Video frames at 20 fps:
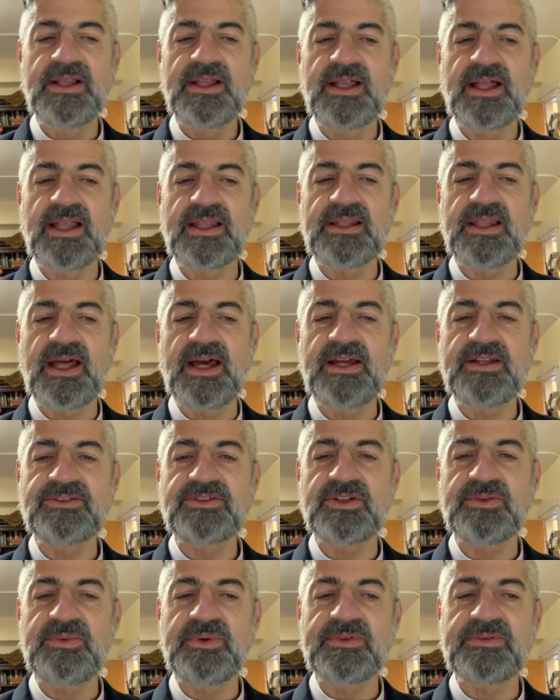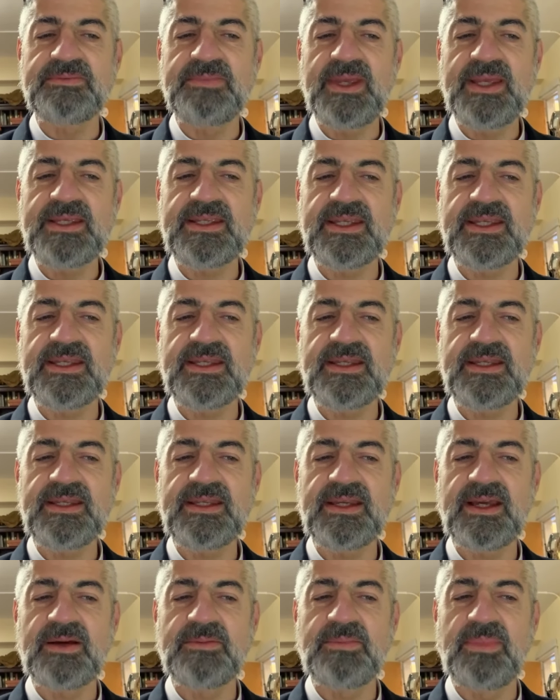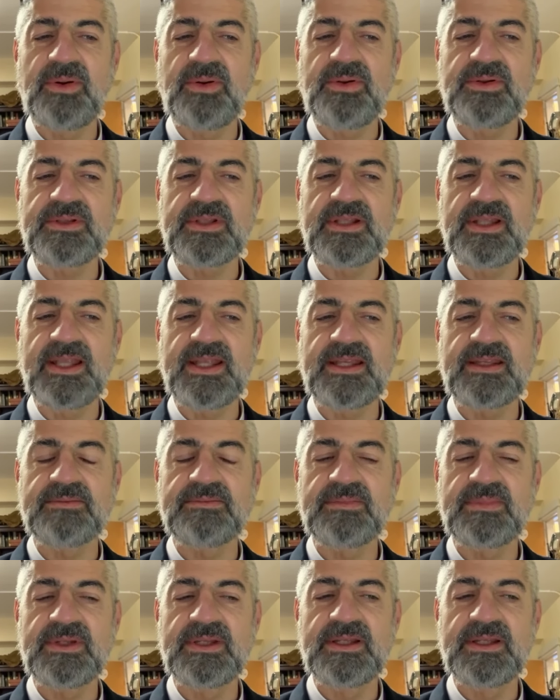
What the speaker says: Elijah was making a bold claim,